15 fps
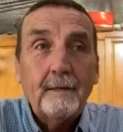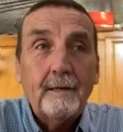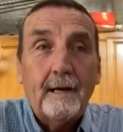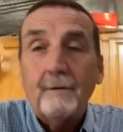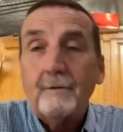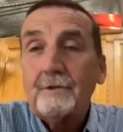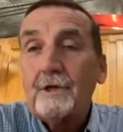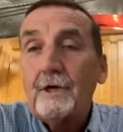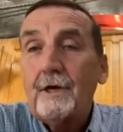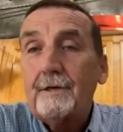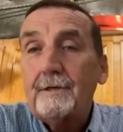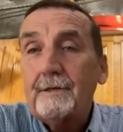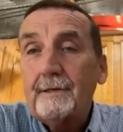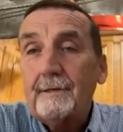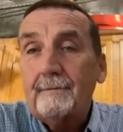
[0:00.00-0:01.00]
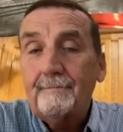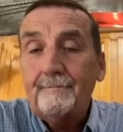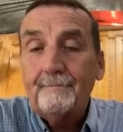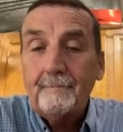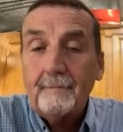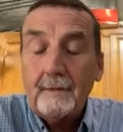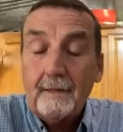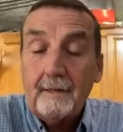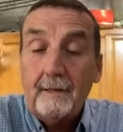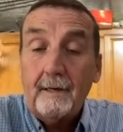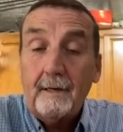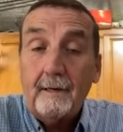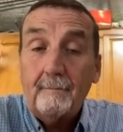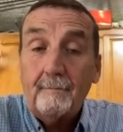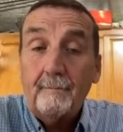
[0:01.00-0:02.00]
I was hunting
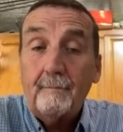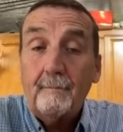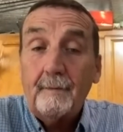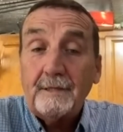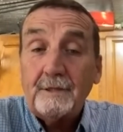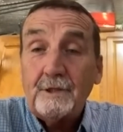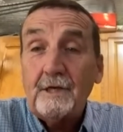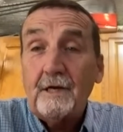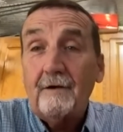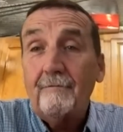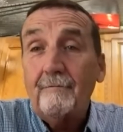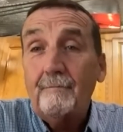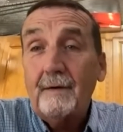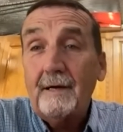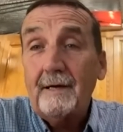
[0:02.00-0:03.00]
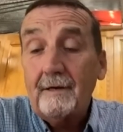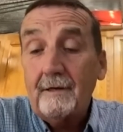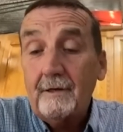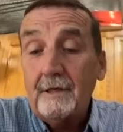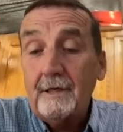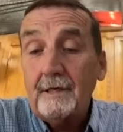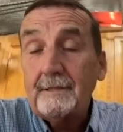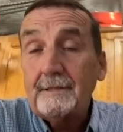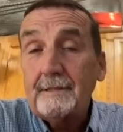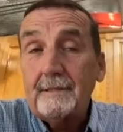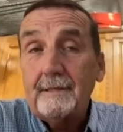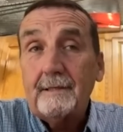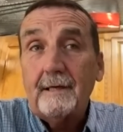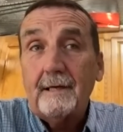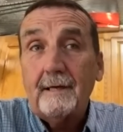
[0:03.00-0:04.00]
um, myself, my
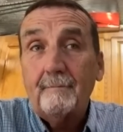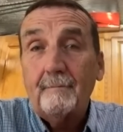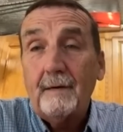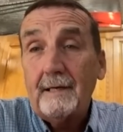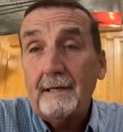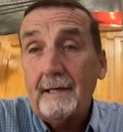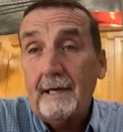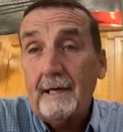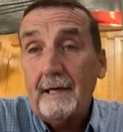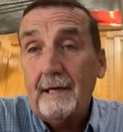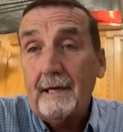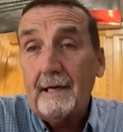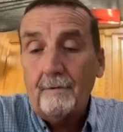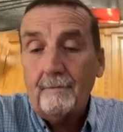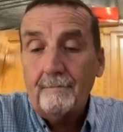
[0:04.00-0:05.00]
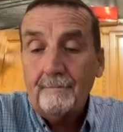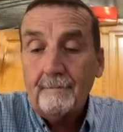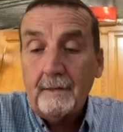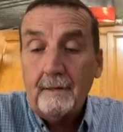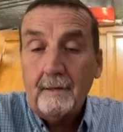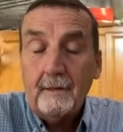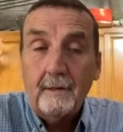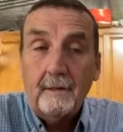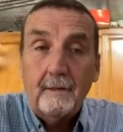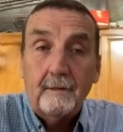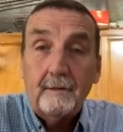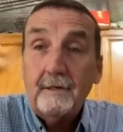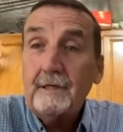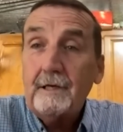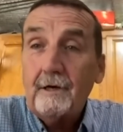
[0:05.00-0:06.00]
cousin, and my neighbor,
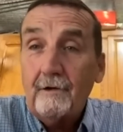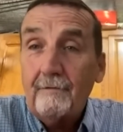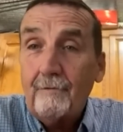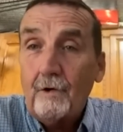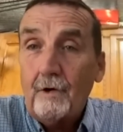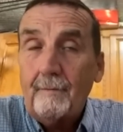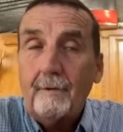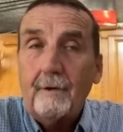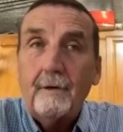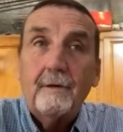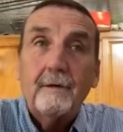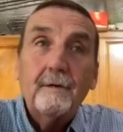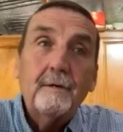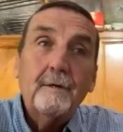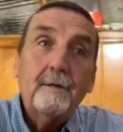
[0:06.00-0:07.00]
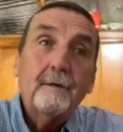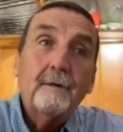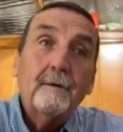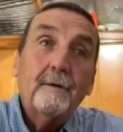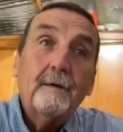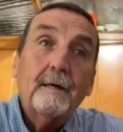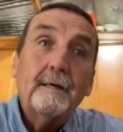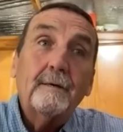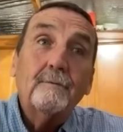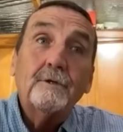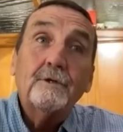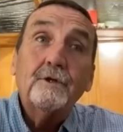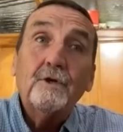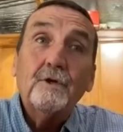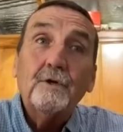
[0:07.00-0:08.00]
the dairy farmer. It
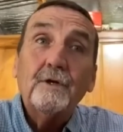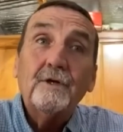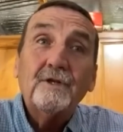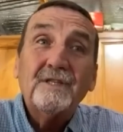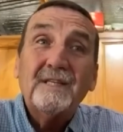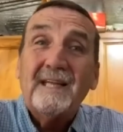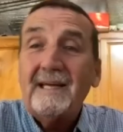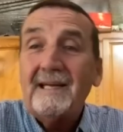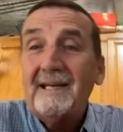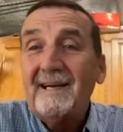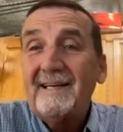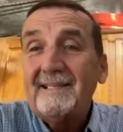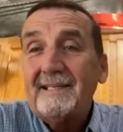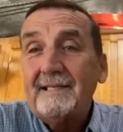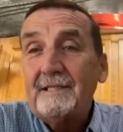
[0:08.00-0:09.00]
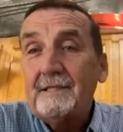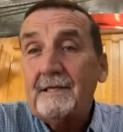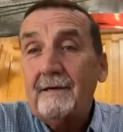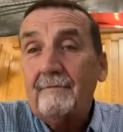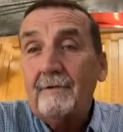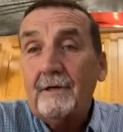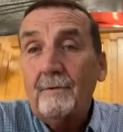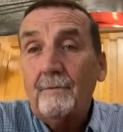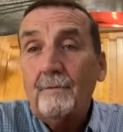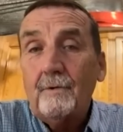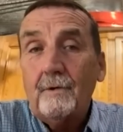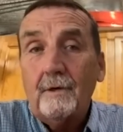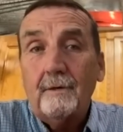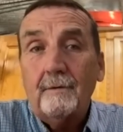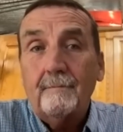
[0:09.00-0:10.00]
was New Year's Day,
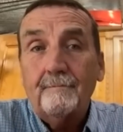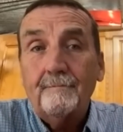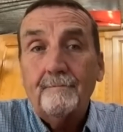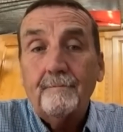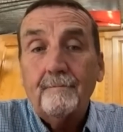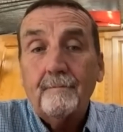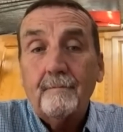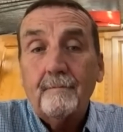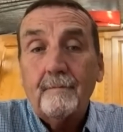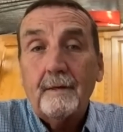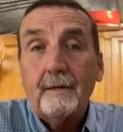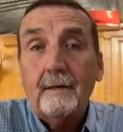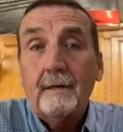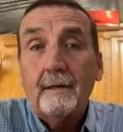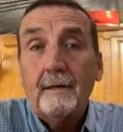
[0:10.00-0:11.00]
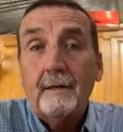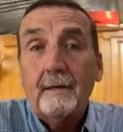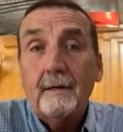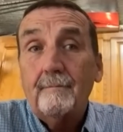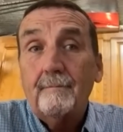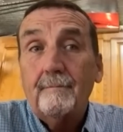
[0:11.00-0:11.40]
1971. Um,